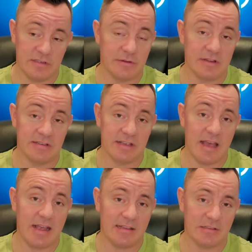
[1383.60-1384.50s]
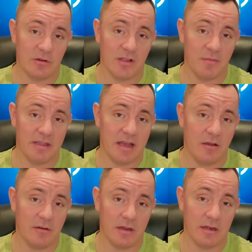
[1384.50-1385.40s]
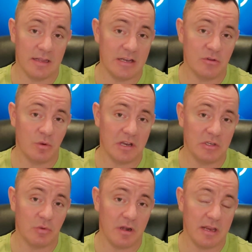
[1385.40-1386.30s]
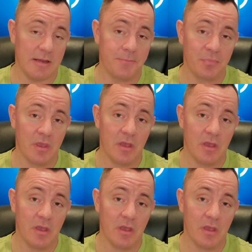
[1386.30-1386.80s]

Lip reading: Series X are coming out in late 2020,